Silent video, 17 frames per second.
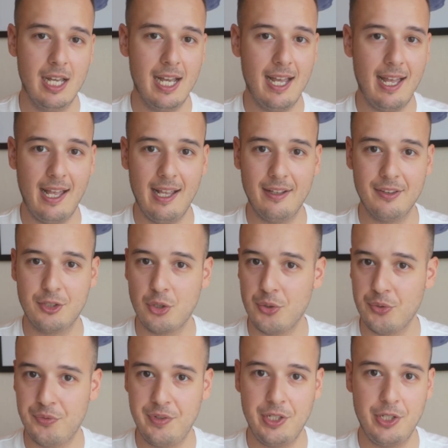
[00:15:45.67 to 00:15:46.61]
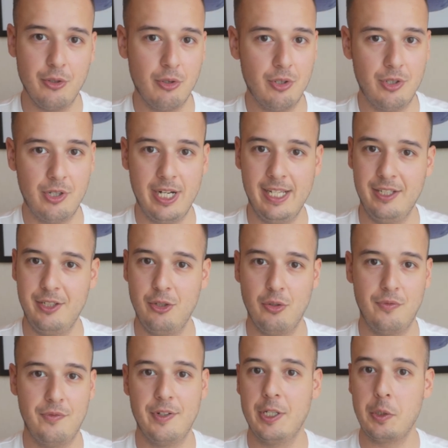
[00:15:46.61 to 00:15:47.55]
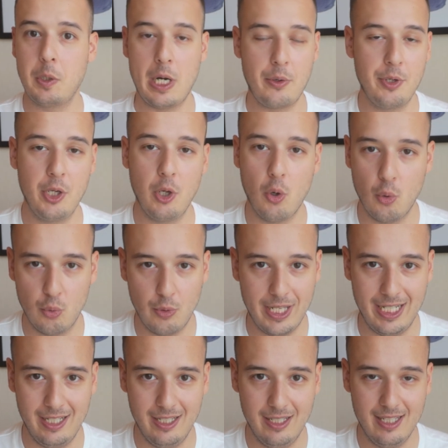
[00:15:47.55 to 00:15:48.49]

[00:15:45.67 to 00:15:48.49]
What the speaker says: and configure your Ferrari already.